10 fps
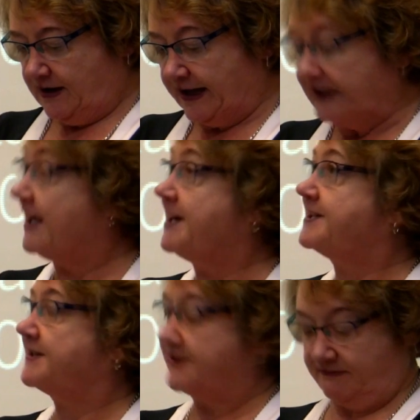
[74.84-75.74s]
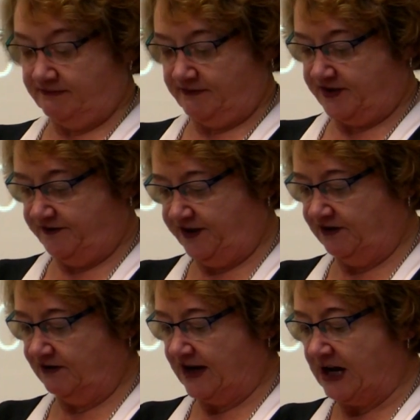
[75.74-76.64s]
analyzes
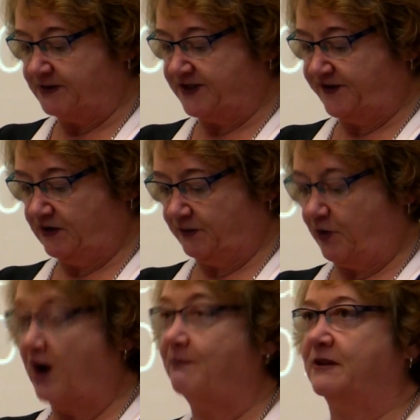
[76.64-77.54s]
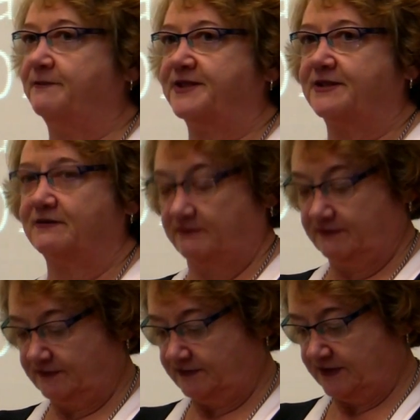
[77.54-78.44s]
severe atmospheric problems
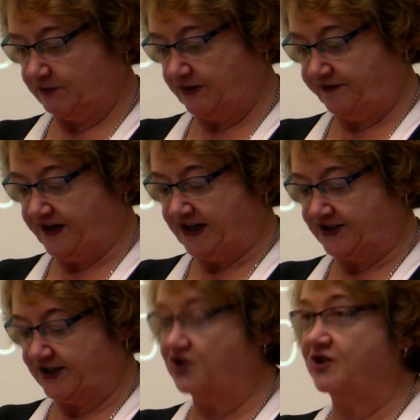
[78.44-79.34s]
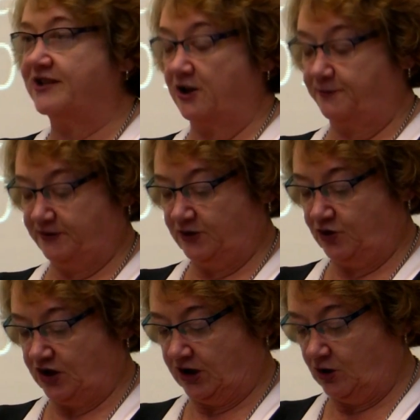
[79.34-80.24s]
that we face, such as air
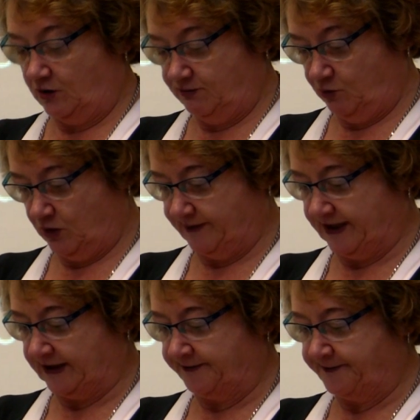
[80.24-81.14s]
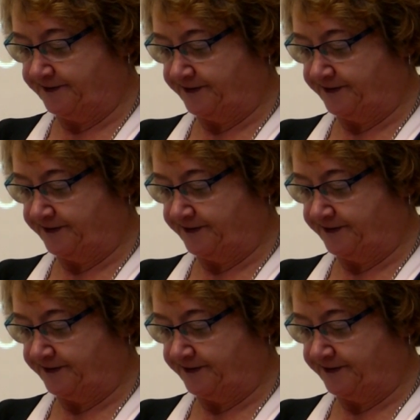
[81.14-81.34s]
pollution and global warming.